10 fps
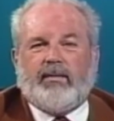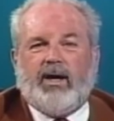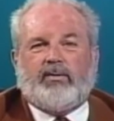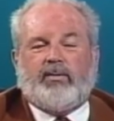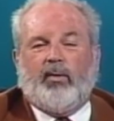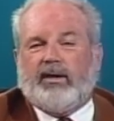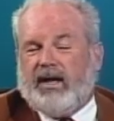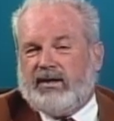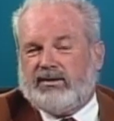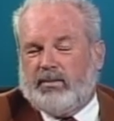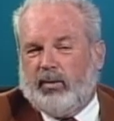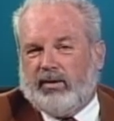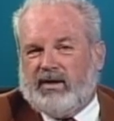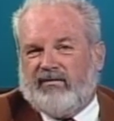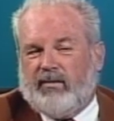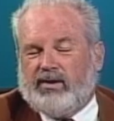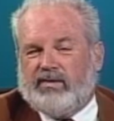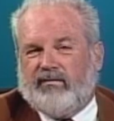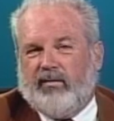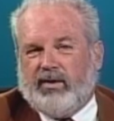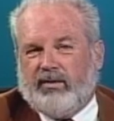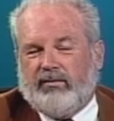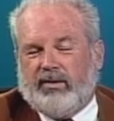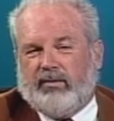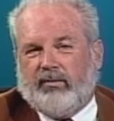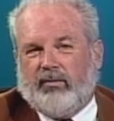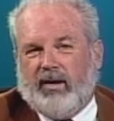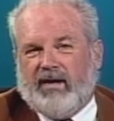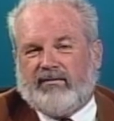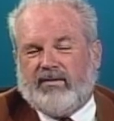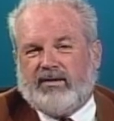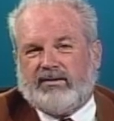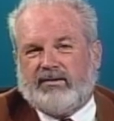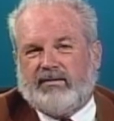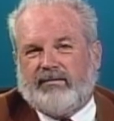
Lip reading: back with more guests and more good information for you right after this.